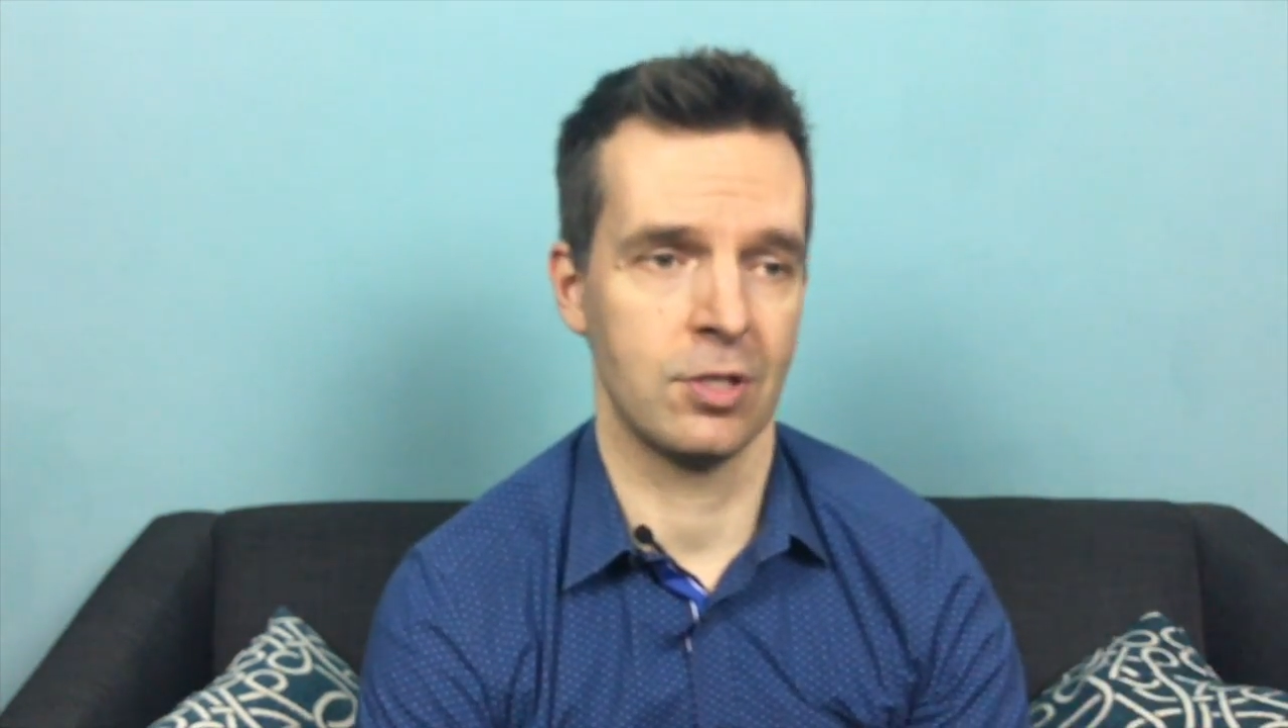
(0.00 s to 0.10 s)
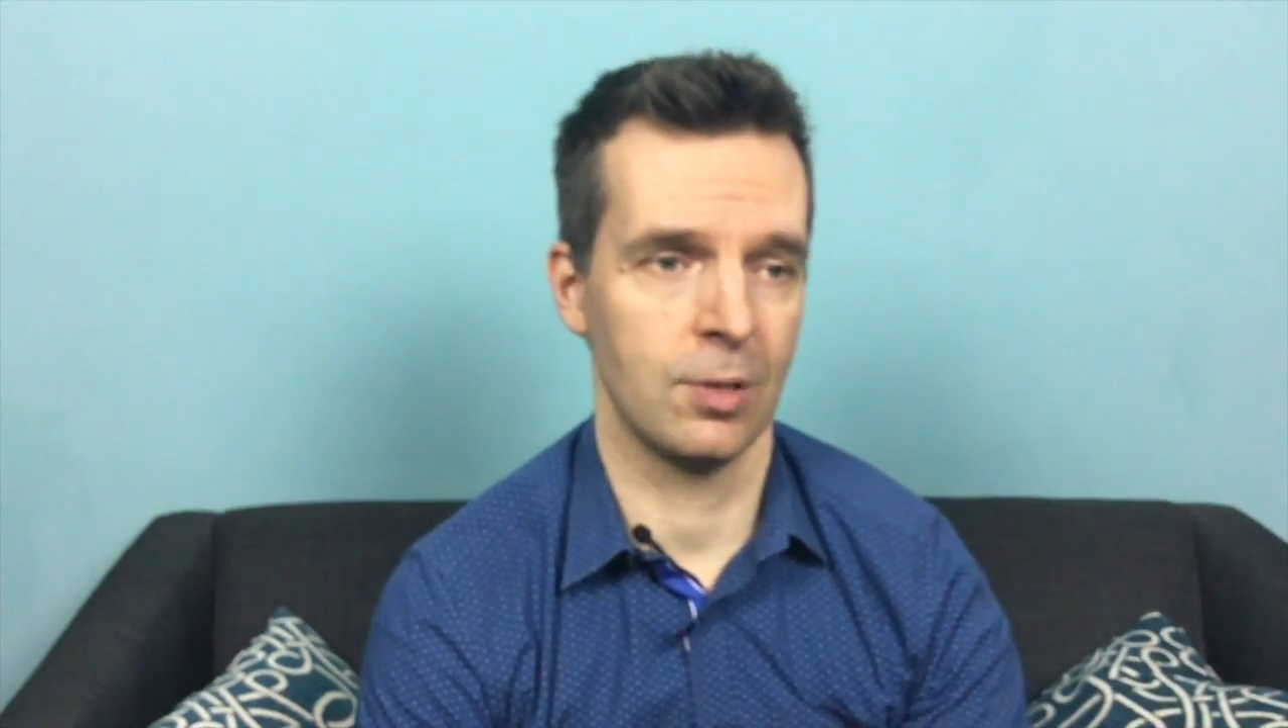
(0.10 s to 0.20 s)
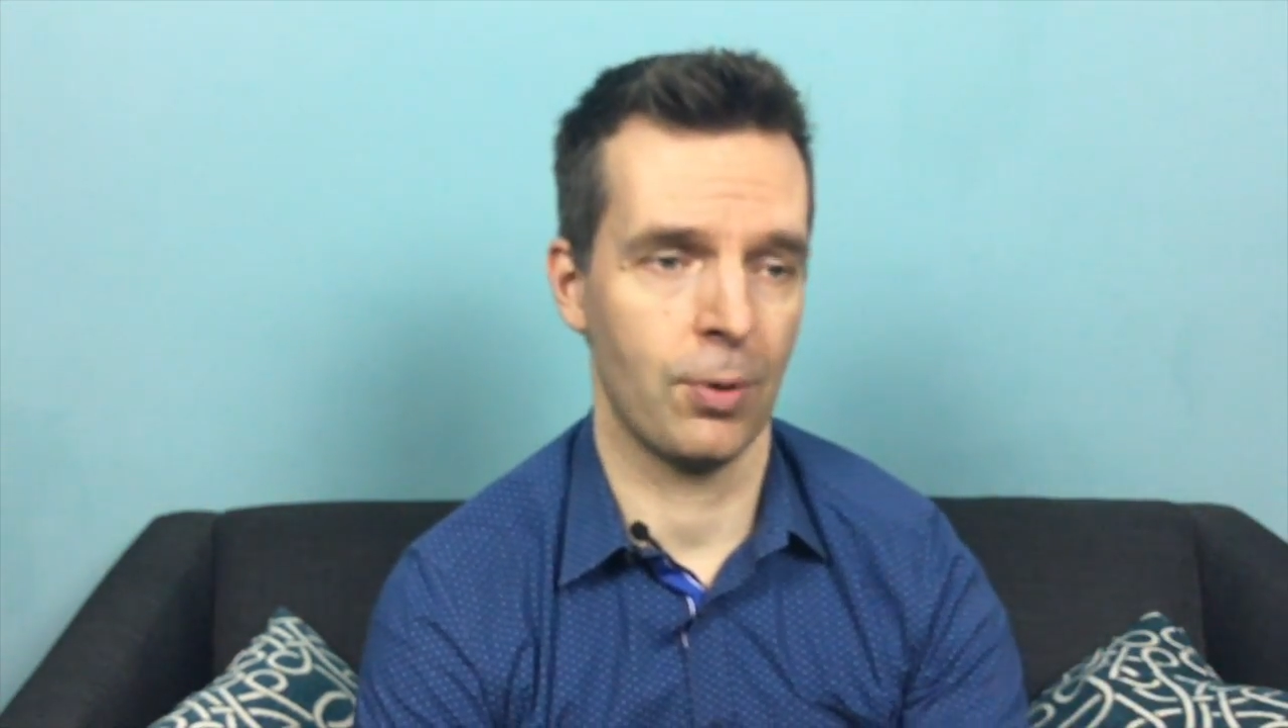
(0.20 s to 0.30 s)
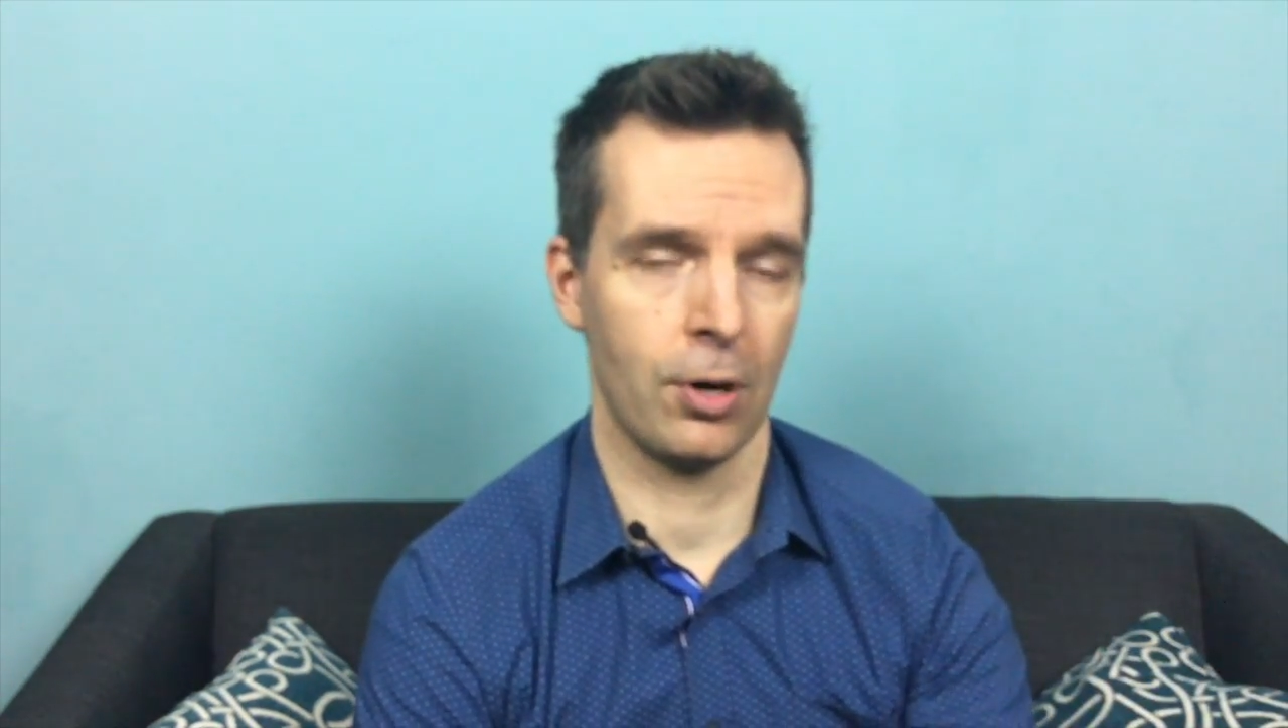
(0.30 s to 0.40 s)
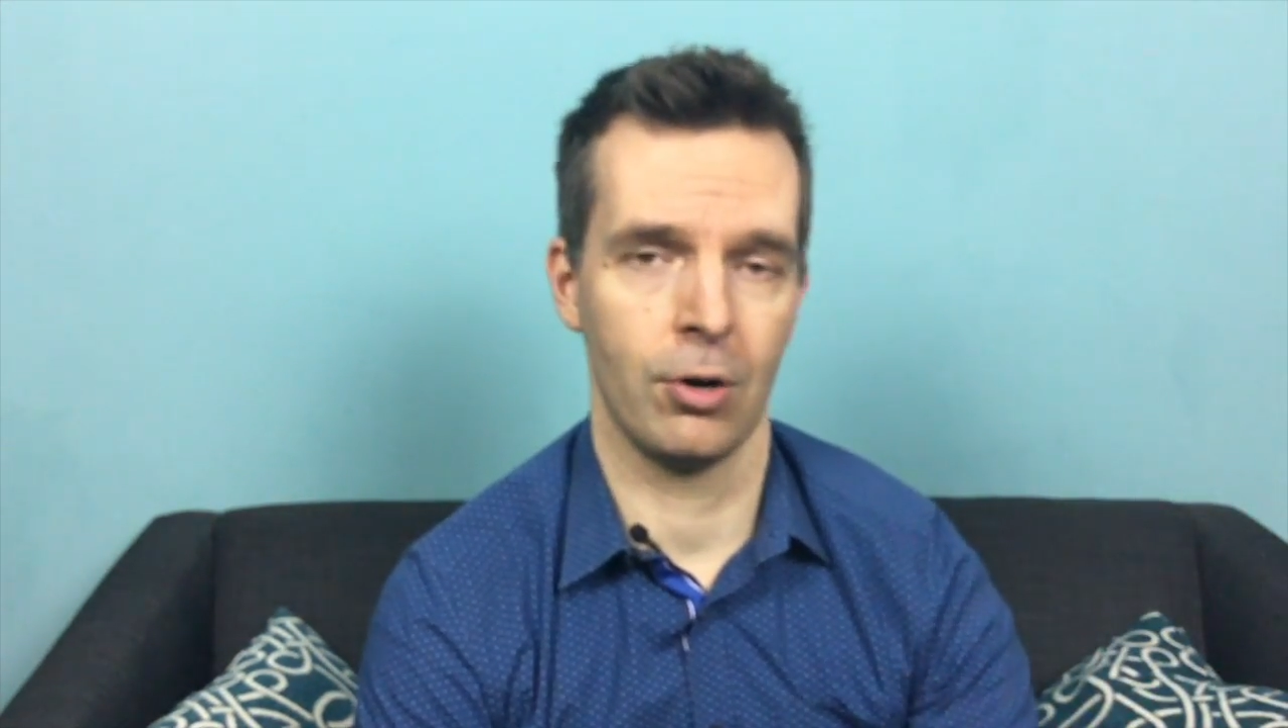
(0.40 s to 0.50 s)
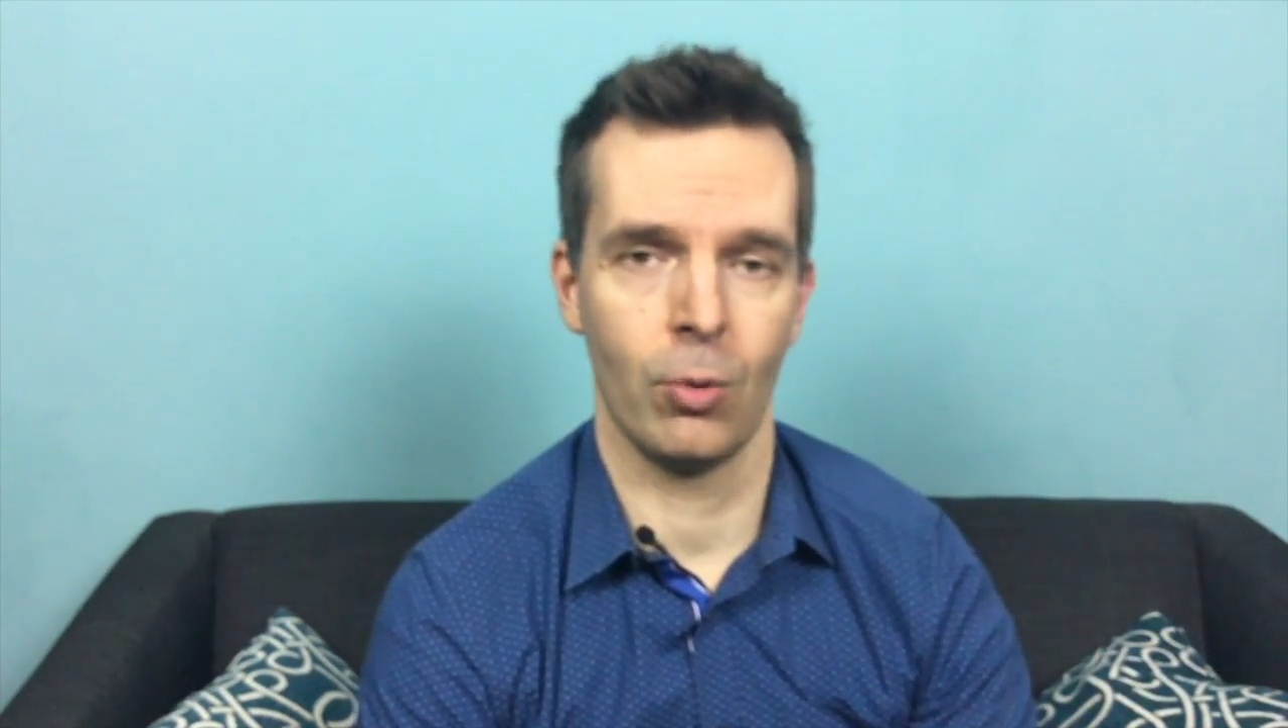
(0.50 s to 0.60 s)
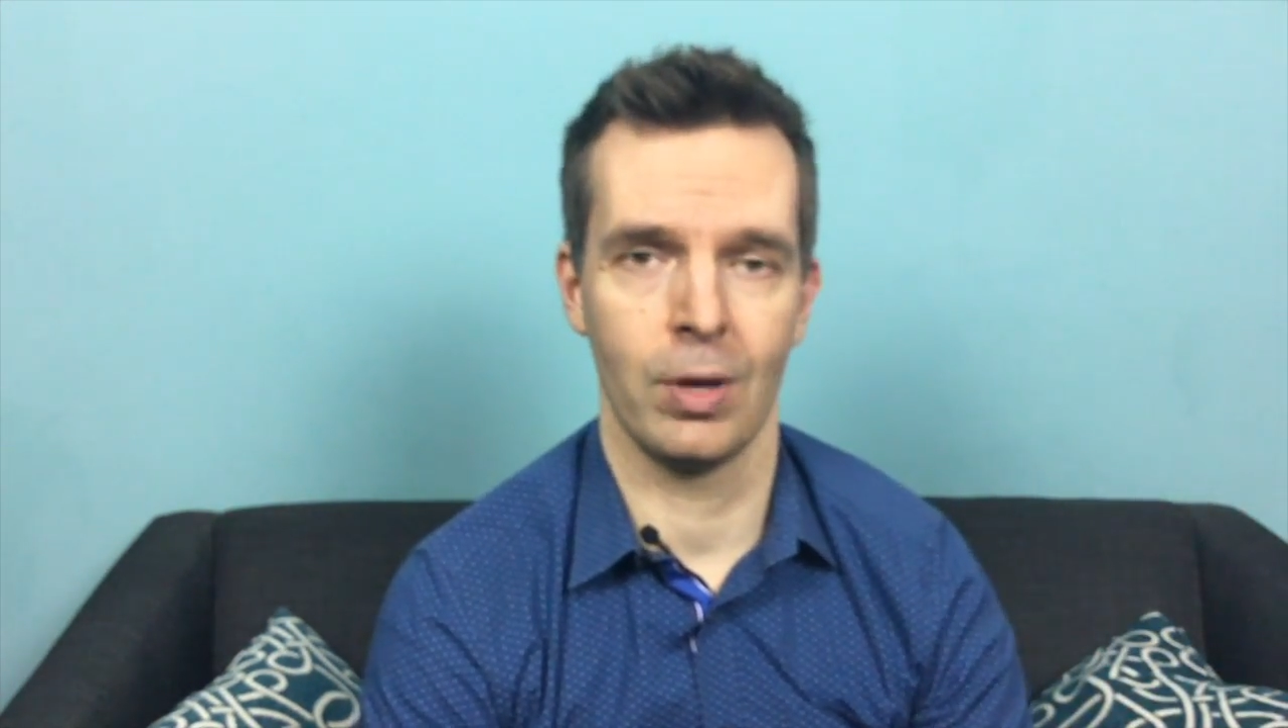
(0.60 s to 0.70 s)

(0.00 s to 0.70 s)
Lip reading: scene partner,